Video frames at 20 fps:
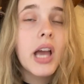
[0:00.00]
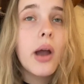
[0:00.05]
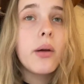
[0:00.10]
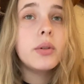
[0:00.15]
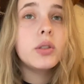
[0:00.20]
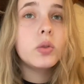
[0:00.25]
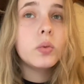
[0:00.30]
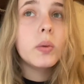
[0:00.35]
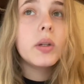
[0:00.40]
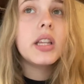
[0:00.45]
I
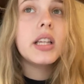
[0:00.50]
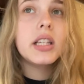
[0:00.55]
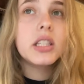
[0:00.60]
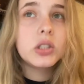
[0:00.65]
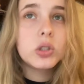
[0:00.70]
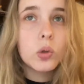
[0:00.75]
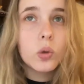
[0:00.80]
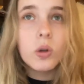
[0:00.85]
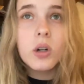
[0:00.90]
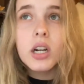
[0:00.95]
was really
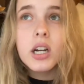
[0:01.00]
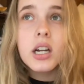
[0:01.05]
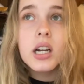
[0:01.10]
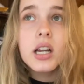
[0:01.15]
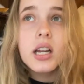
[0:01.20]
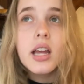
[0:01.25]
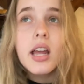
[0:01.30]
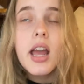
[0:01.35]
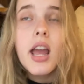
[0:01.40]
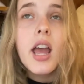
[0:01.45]
sore,
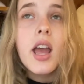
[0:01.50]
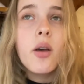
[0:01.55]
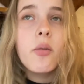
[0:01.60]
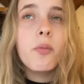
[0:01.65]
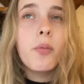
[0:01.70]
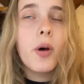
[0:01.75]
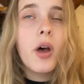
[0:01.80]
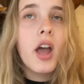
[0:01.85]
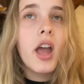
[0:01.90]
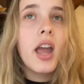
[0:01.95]

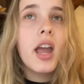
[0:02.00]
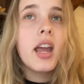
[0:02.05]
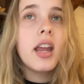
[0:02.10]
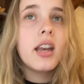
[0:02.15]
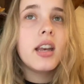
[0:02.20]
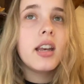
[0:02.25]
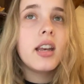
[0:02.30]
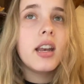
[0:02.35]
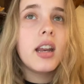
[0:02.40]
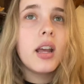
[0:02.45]
but
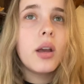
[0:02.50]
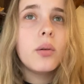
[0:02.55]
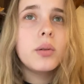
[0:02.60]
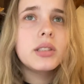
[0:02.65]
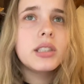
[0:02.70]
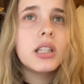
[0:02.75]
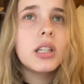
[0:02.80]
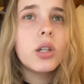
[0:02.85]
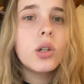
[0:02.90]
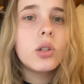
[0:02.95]
it
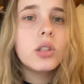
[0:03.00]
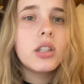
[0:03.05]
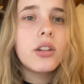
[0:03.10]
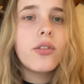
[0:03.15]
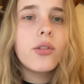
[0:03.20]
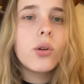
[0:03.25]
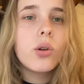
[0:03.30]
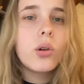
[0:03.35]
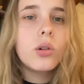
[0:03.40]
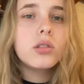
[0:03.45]
was a little
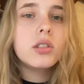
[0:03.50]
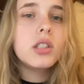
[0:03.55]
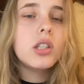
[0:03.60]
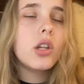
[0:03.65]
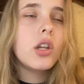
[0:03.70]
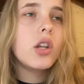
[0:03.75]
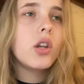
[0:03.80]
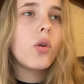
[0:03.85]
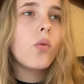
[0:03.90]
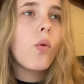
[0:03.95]
difficult
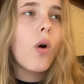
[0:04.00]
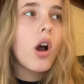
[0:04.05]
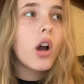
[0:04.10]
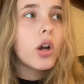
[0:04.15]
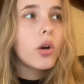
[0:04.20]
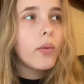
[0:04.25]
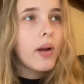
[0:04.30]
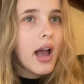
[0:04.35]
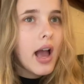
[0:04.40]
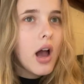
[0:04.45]
to,
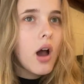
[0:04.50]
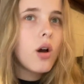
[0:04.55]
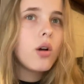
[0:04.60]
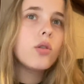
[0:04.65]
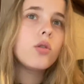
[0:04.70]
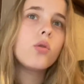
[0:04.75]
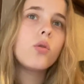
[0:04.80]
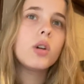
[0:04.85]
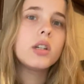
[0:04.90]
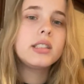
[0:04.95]
walk
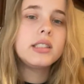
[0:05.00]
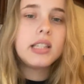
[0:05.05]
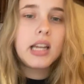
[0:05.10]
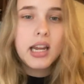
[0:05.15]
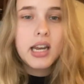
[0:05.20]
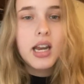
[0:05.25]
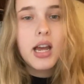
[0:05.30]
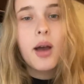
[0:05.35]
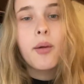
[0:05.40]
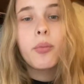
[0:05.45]
around or
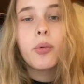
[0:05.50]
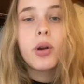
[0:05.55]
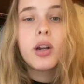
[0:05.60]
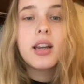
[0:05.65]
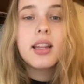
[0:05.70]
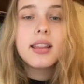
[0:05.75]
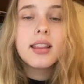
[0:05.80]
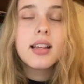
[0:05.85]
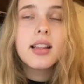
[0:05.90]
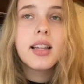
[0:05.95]
stand up or
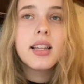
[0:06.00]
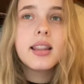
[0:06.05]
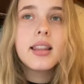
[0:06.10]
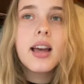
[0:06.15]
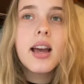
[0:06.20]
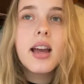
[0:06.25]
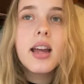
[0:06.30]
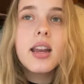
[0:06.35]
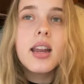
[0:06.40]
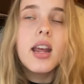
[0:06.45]
anything like
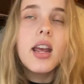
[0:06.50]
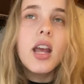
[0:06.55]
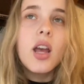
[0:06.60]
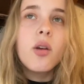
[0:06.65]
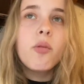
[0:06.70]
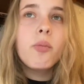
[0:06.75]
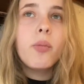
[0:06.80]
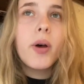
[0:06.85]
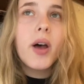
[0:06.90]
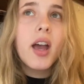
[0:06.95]
that.
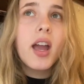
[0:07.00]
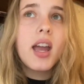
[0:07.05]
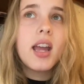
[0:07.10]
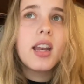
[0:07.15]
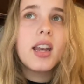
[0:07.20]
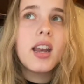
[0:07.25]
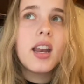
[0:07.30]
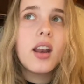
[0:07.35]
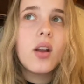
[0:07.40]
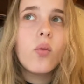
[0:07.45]

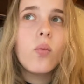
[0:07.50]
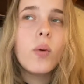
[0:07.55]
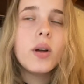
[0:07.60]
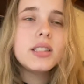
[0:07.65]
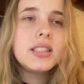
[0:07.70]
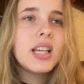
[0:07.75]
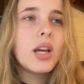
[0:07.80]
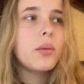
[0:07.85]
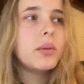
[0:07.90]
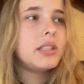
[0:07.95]
But
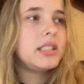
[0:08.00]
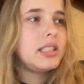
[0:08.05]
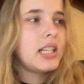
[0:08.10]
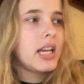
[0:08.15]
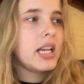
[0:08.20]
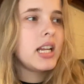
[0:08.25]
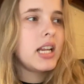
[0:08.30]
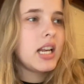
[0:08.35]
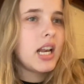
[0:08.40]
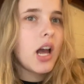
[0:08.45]
once I was
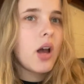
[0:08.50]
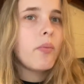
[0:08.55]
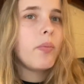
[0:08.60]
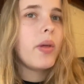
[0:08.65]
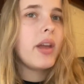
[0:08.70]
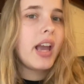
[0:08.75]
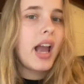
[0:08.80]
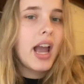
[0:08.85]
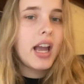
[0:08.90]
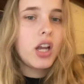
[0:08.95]
standing up,
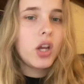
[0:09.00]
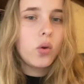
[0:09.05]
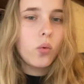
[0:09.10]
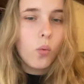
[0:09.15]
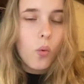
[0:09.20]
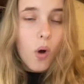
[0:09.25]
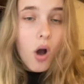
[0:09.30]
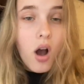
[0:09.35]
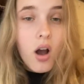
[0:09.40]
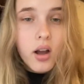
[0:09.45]
I could
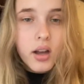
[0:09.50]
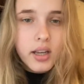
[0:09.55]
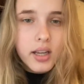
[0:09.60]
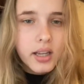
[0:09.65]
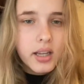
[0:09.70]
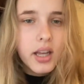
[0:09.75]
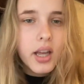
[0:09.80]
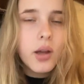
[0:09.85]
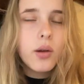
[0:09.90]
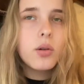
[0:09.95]
walk.
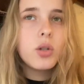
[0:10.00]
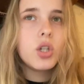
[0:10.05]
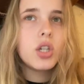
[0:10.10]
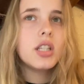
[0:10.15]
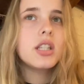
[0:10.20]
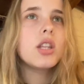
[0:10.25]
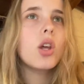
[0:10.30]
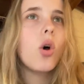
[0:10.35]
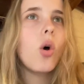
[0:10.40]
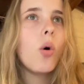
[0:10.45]
It was
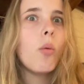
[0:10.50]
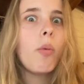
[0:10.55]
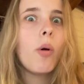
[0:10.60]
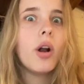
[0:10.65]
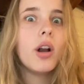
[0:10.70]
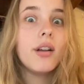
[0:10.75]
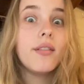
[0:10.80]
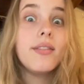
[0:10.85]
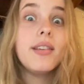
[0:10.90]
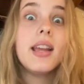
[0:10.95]
just the whole
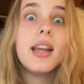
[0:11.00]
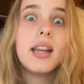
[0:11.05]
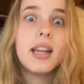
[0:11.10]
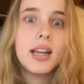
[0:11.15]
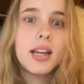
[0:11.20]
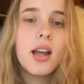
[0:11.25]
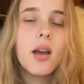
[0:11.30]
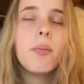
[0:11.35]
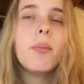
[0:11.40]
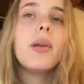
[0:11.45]
part of
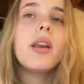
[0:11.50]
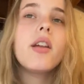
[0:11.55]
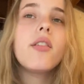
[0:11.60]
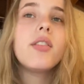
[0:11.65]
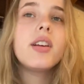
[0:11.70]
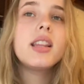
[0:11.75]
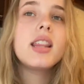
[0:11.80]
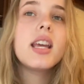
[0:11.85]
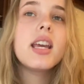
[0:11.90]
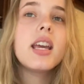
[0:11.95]
getting up and
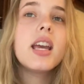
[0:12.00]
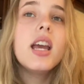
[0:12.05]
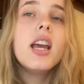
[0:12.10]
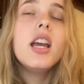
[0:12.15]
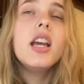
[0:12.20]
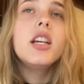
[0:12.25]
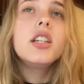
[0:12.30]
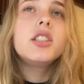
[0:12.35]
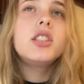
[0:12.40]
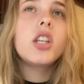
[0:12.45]
everything.
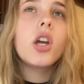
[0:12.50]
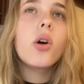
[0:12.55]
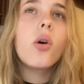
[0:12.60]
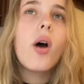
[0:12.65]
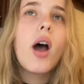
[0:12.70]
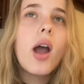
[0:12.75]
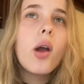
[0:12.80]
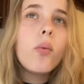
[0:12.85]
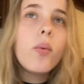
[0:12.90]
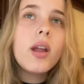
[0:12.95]
So
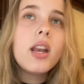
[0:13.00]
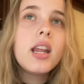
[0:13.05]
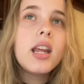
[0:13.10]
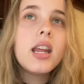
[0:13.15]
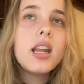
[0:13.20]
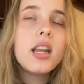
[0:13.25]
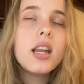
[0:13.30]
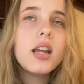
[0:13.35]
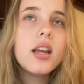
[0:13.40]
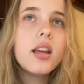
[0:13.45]
I went
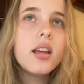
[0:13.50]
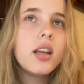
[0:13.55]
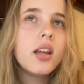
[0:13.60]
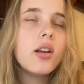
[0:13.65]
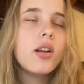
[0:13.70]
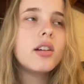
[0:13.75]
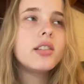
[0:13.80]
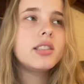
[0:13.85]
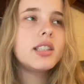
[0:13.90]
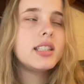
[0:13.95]
in,
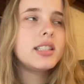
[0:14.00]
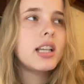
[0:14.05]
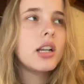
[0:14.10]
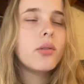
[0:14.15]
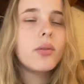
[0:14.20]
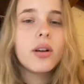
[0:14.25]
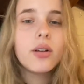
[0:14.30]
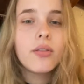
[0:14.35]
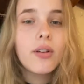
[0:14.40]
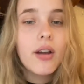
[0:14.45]
as I said,
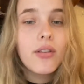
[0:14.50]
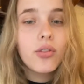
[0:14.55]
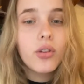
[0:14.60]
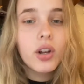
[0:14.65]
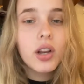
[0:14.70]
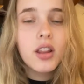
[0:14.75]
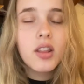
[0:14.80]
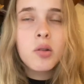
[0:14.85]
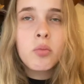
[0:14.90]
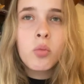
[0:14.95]
around
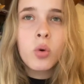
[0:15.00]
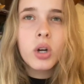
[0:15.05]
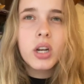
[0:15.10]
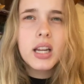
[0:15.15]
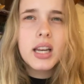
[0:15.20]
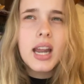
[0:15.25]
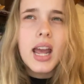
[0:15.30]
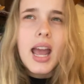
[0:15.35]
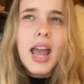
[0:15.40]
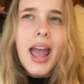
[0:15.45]
5:30 in the
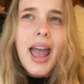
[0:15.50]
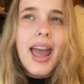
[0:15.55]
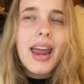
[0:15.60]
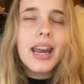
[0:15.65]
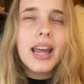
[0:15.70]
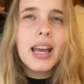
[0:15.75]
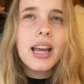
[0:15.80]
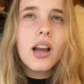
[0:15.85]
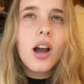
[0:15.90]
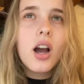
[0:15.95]
morning,
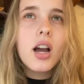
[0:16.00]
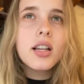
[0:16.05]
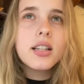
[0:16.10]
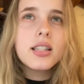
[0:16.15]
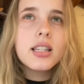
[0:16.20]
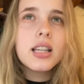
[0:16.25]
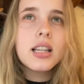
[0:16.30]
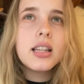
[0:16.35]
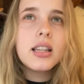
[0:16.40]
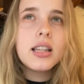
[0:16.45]
and I got
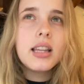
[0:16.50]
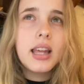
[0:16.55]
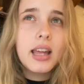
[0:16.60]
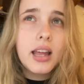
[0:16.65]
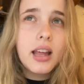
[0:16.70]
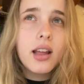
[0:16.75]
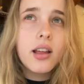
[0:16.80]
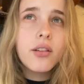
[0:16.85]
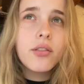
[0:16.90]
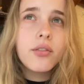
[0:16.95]
to
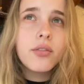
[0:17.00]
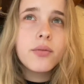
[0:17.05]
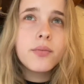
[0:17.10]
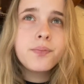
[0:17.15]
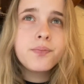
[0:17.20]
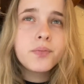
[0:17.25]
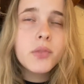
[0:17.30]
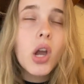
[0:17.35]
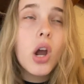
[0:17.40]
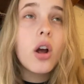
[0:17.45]
leave,
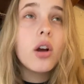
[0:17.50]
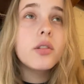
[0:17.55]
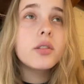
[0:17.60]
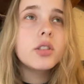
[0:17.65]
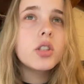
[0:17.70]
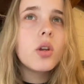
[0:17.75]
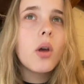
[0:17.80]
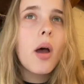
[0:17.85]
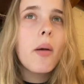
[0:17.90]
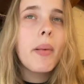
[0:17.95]
or I
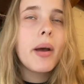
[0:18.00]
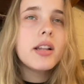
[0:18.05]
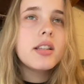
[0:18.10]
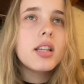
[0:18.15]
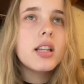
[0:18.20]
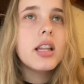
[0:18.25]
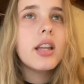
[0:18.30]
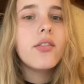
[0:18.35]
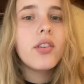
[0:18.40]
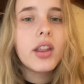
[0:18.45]
was about
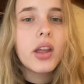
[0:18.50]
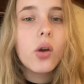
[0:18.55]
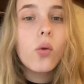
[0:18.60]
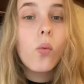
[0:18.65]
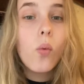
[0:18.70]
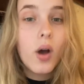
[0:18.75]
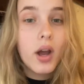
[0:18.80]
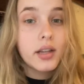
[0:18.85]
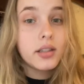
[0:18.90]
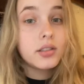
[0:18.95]
to leave at
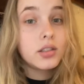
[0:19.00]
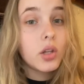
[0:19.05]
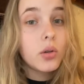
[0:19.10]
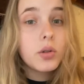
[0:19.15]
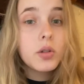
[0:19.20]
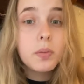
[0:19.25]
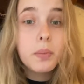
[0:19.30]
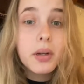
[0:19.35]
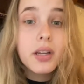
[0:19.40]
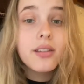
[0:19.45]
1. So it
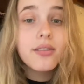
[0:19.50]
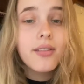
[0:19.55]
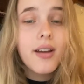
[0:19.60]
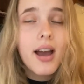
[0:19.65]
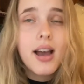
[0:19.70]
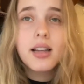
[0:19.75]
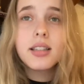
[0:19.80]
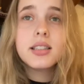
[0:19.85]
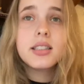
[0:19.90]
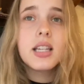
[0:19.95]
was pretty
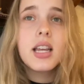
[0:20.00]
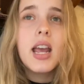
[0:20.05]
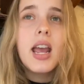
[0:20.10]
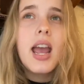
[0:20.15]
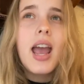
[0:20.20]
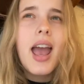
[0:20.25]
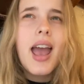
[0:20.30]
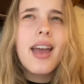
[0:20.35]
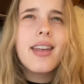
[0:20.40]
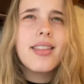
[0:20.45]
fast.
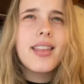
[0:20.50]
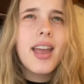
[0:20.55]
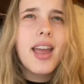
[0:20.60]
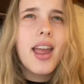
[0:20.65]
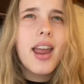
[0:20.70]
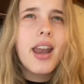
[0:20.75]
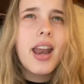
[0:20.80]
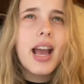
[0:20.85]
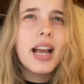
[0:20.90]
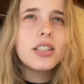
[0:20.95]
And
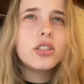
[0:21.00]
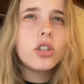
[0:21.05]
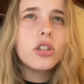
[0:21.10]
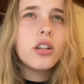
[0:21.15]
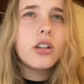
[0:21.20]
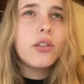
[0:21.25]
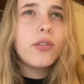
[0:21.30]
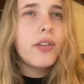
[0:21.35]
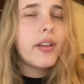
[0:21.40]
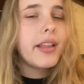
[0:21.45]
then I
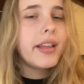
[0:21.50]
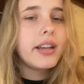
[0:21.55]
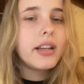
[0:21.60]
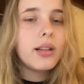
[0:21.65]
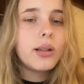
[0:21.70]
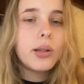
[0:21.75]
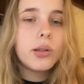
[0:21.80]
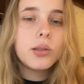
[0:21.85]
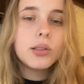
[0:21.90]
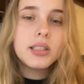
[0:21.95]
started feeling
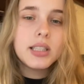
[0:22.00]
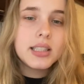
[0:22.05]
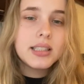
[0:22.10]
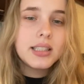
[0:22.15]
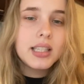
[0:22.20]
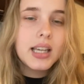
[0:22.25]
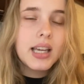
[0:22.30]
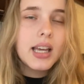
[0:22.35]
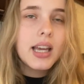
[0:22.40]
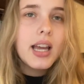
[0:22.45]
a little
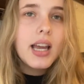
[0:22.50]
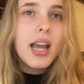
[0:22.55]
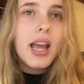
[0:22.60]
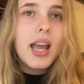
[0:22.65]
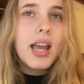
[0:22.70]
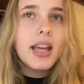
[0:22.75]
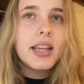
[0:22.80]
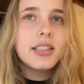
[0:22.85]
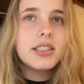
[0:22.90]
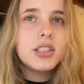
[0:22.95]
dizzy.
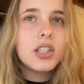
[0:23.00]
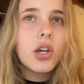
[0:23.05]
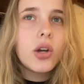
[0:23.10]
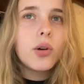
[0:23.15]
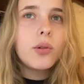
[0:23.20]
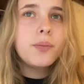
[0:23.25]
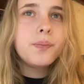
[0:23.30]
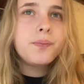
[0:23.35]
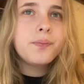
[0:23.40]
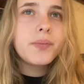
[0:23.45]
And
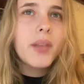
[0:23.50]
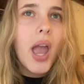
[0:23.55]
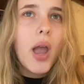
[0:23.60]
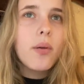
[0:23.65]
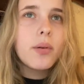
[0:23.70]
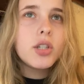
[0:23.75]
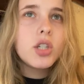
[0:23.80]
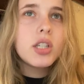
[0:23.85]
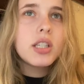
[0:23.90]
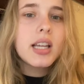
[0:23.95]
so I
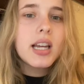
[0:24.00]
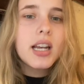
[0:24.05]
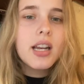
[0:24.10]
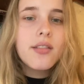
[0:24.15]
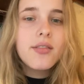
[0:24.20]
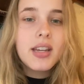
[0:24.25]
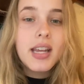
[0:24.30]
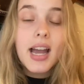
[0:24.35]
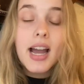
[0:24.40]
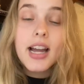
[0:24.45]
was just kind
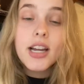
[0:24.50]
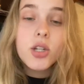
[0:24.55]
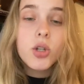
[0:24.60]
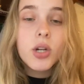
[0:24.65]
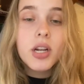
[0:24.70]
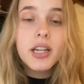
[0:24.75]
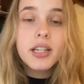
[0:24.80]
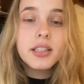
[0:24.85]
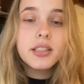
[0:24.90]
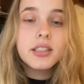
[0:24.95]
of
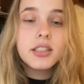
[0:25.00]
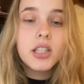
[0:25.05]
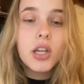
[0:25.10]
dehydrated.